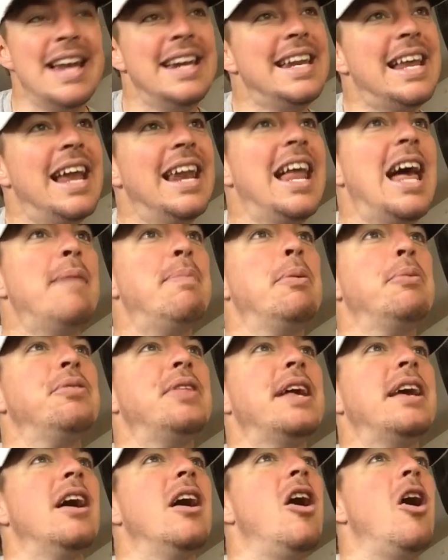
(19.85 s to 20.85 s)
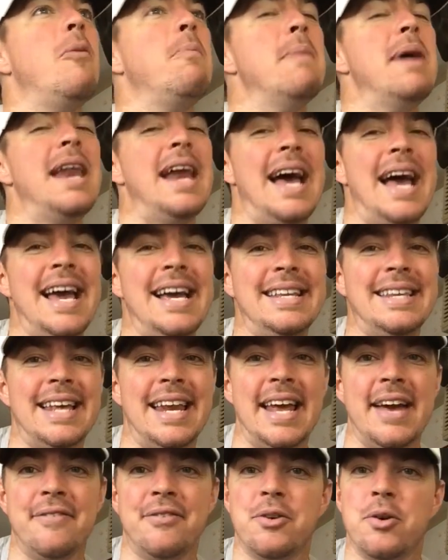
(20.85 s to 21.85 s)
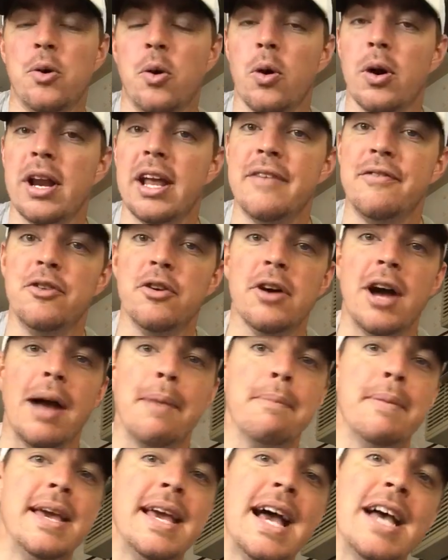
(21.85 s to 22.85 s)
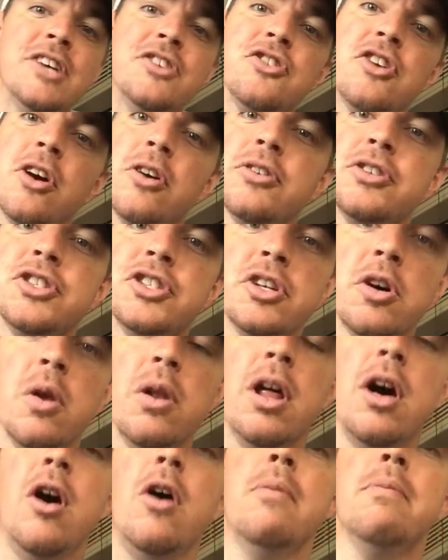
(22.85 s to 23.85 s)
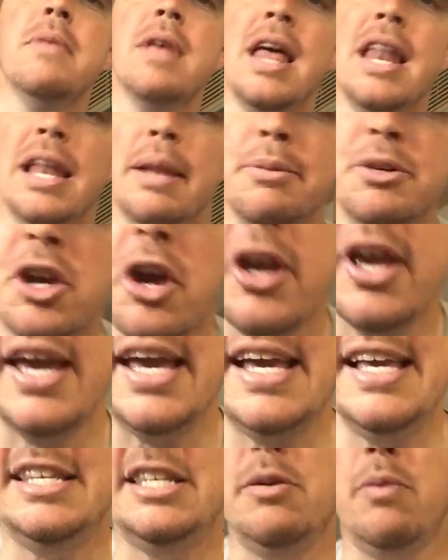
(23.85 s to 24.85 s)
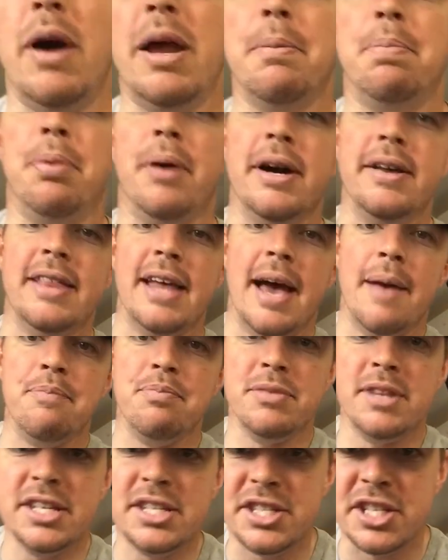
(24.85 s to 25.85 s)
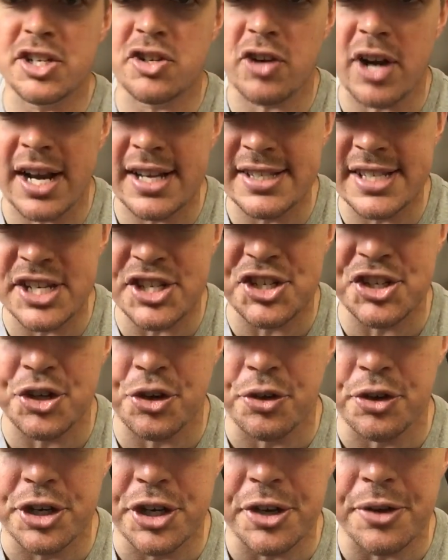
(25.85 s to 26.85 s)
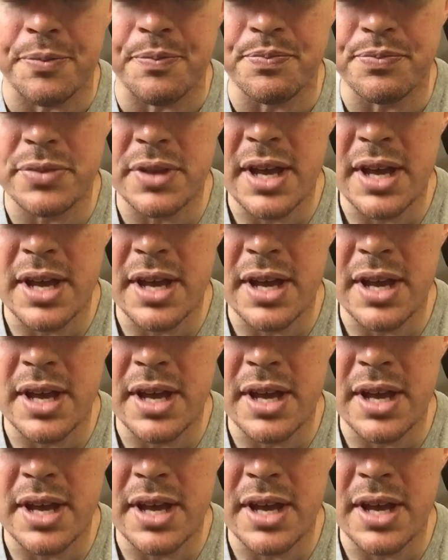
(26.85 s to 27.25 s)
Now, a lot of people think, oh man, I hate that F chord. If you're like me, I struggled so long. Let me show you an easy way to play that. This is the transition you're gonna do.